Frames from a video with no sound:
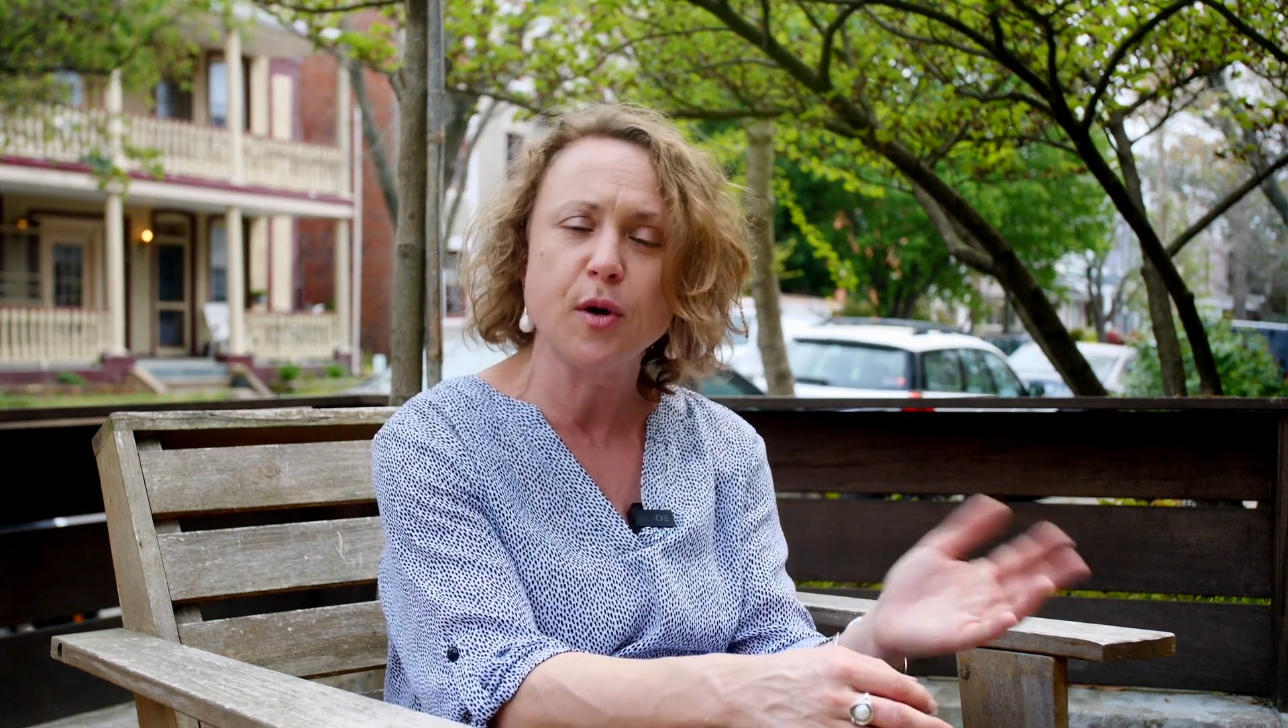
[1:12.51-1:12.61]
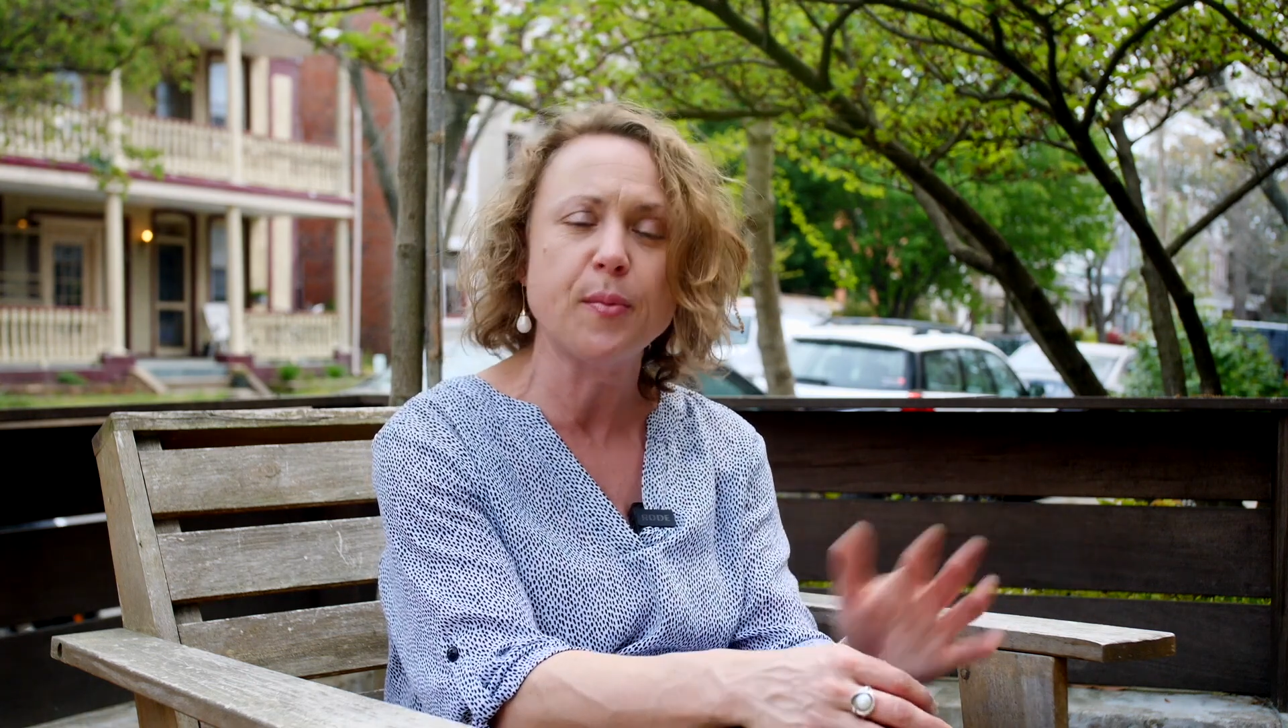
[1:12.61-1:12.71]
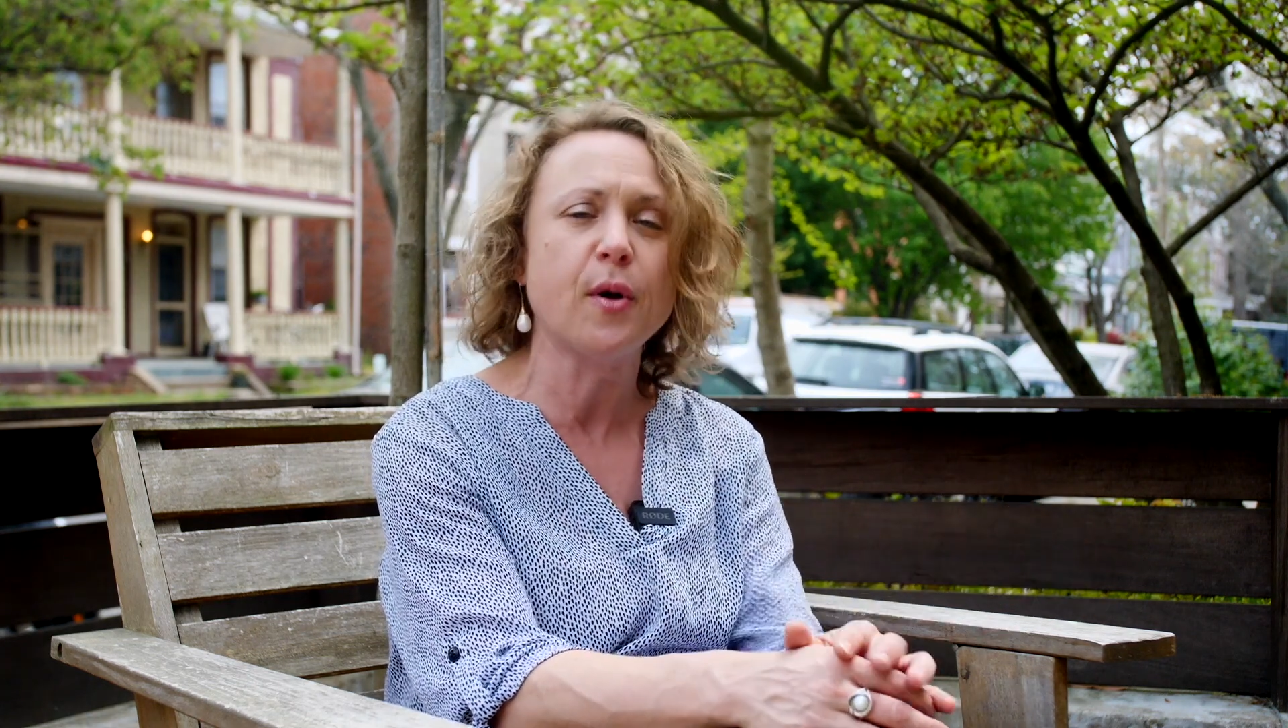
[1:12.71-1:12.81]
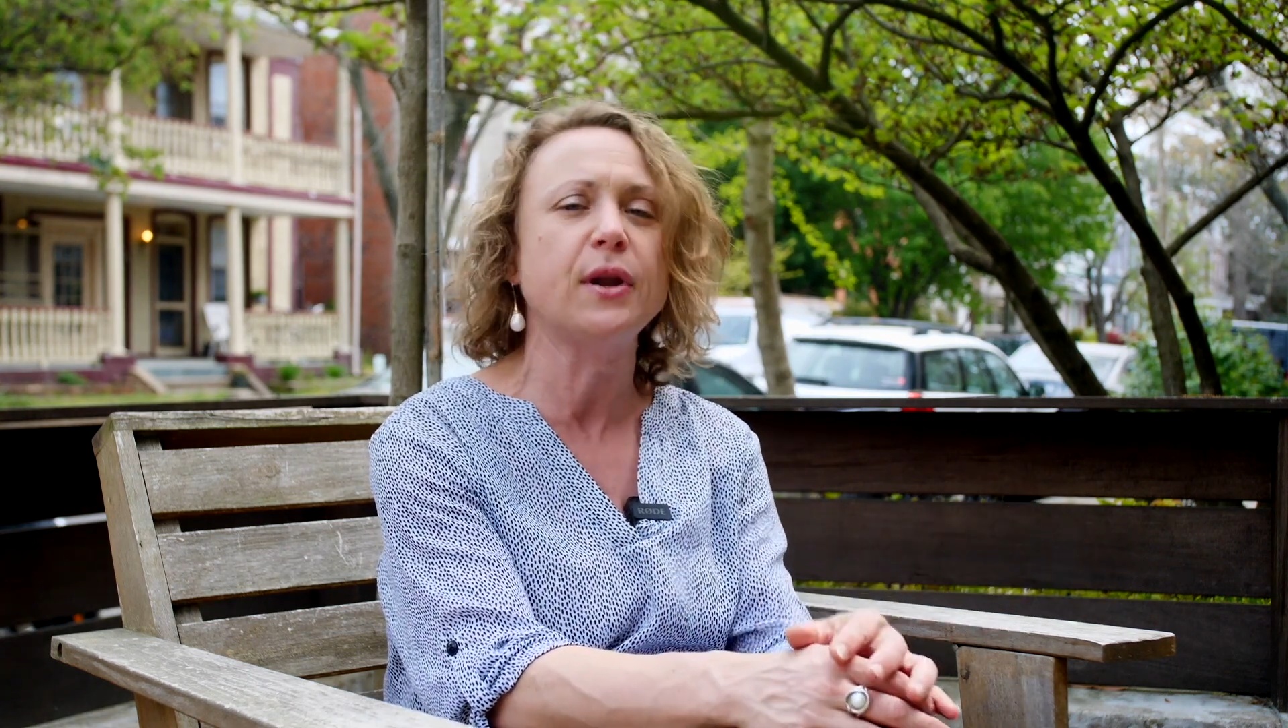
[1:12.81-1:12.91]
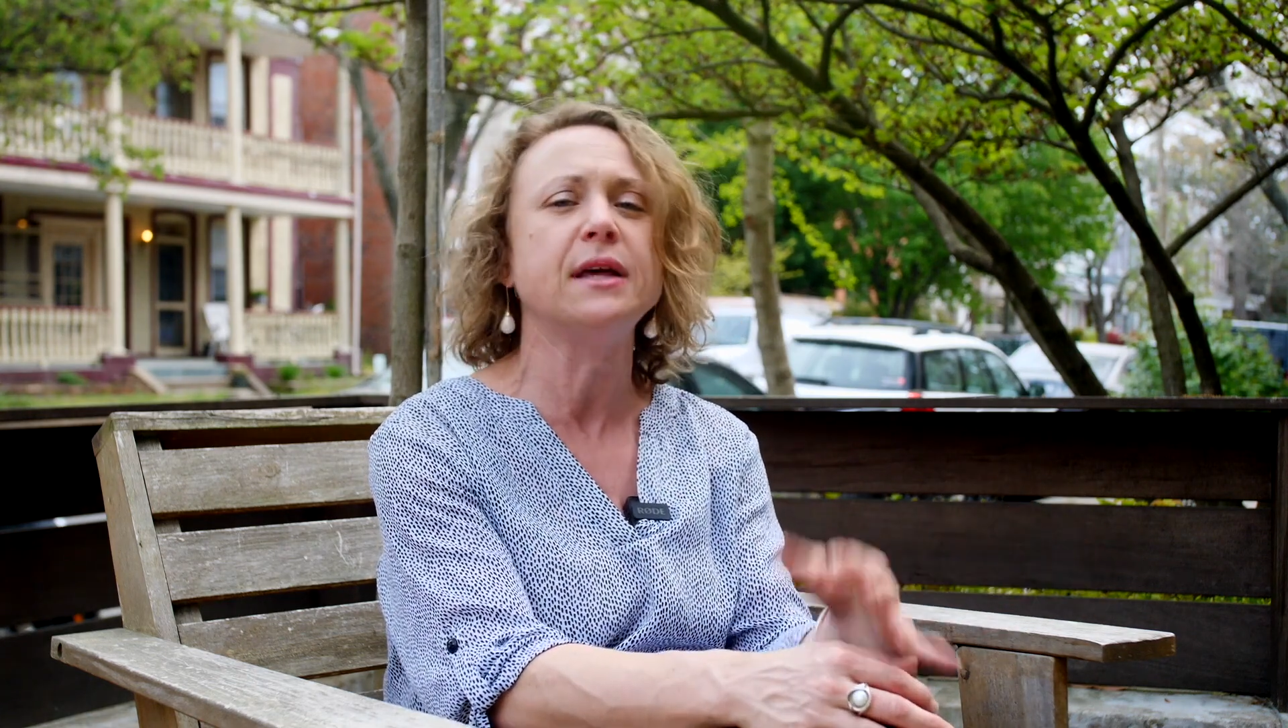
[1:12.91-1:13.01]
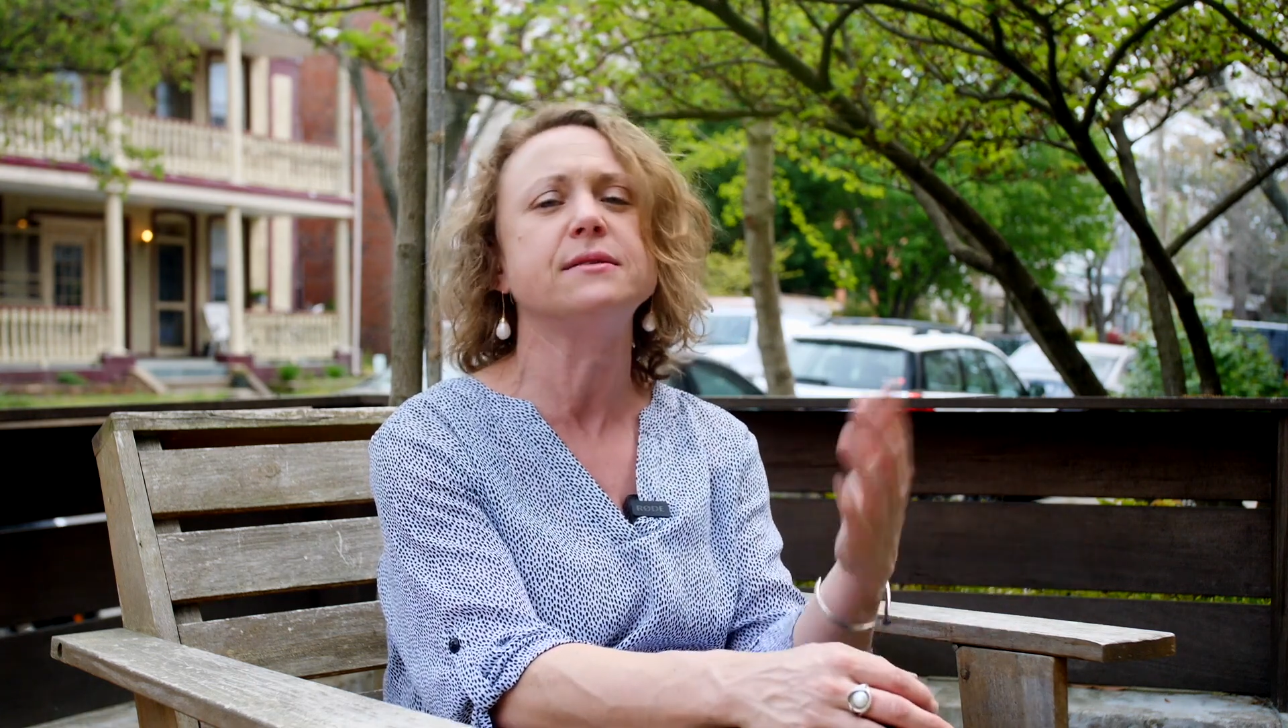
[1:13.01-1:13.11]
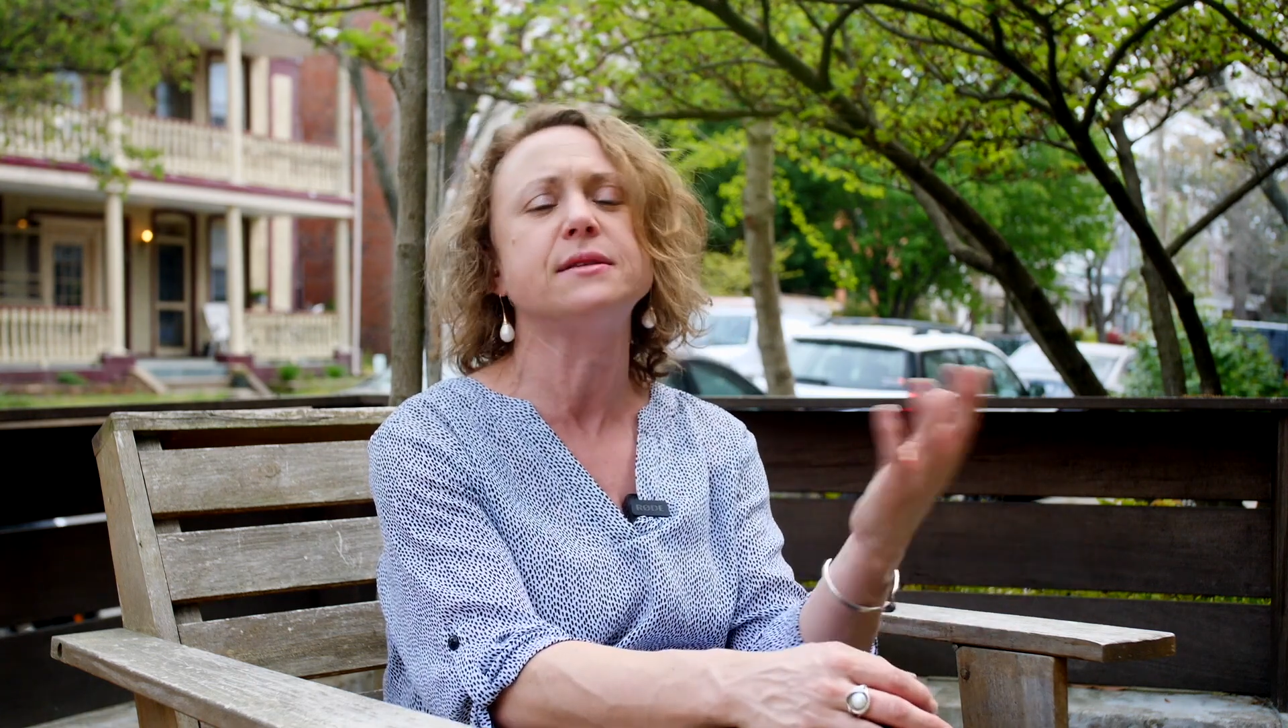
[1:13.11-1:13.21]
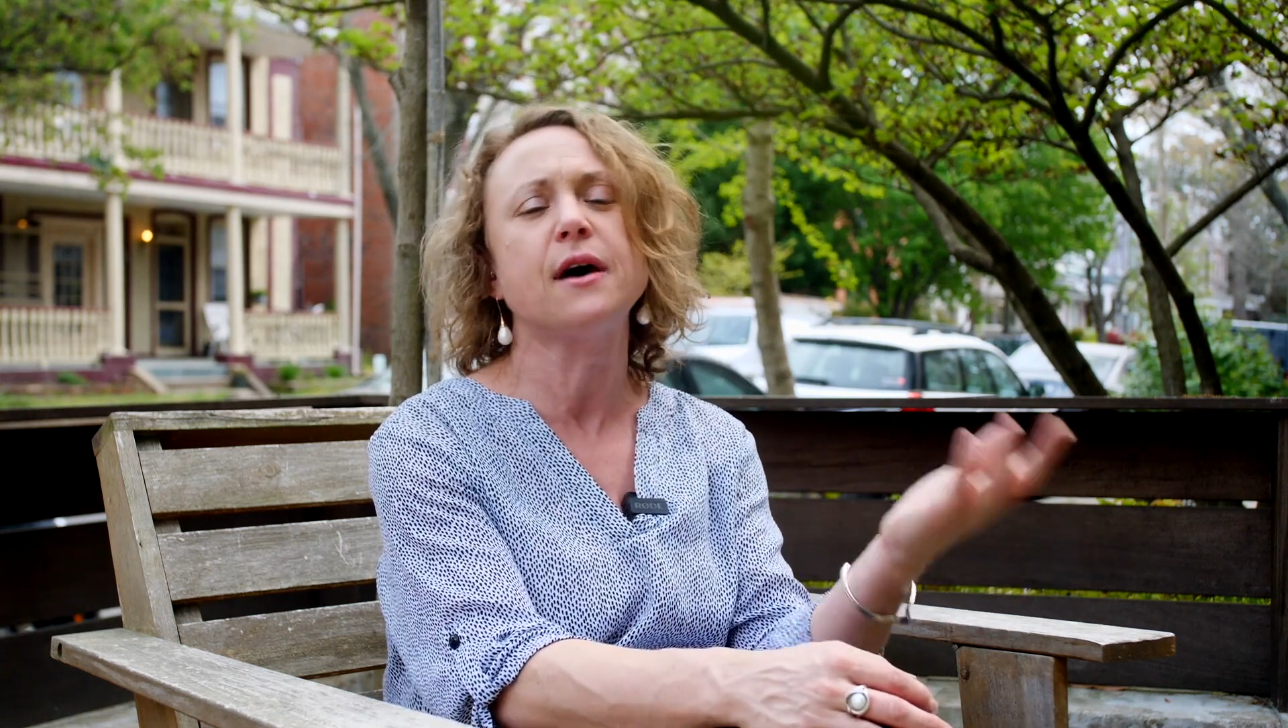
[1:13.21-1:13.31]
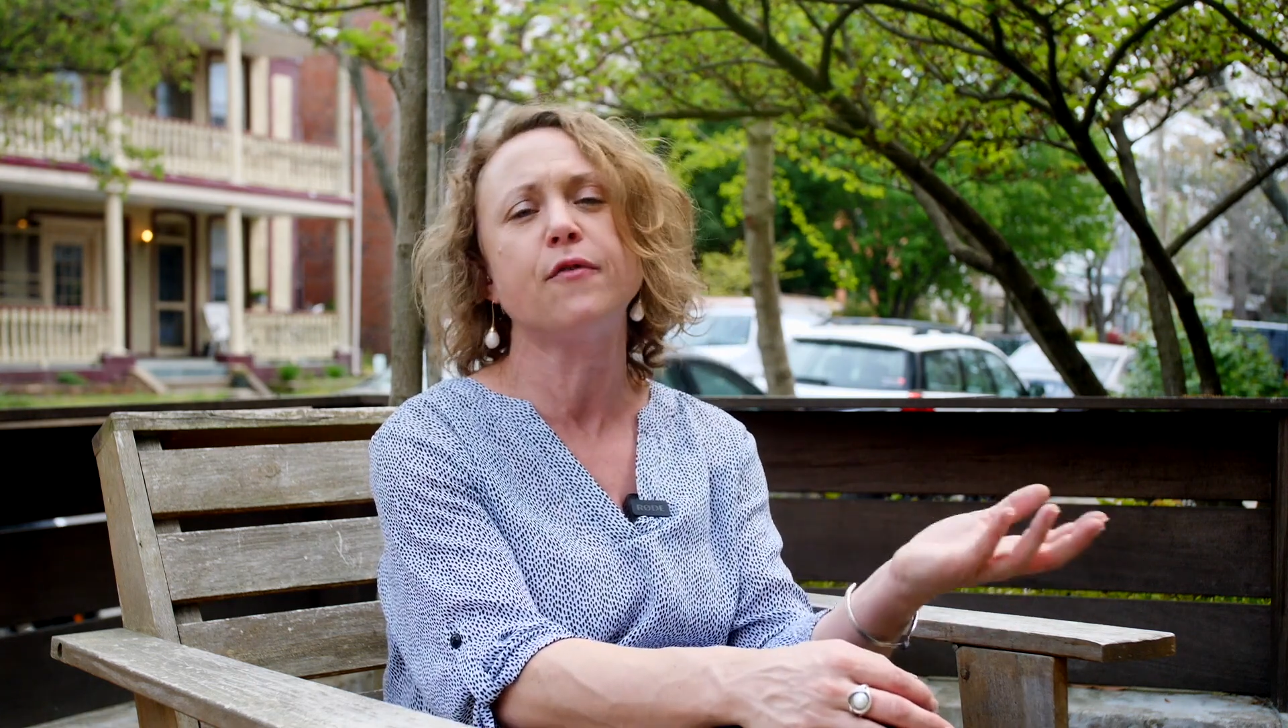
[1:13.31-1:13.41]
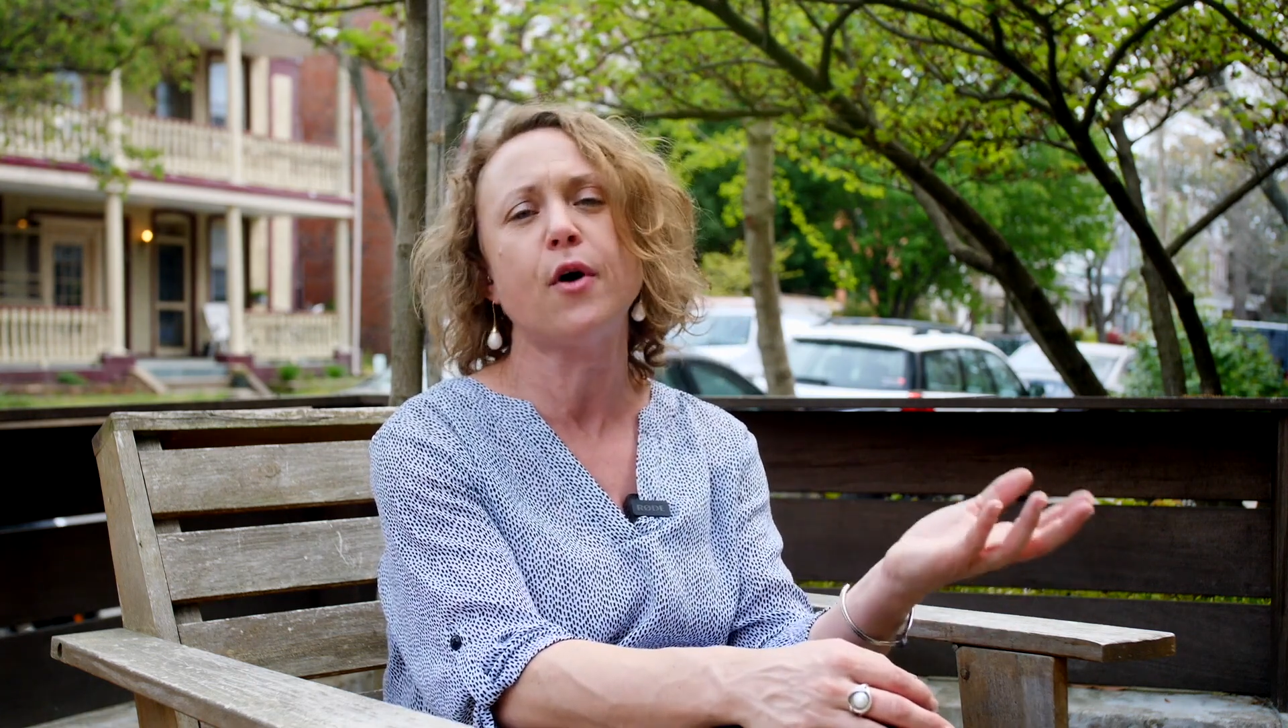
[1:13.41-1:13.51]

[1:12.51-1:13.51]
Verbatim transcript: components of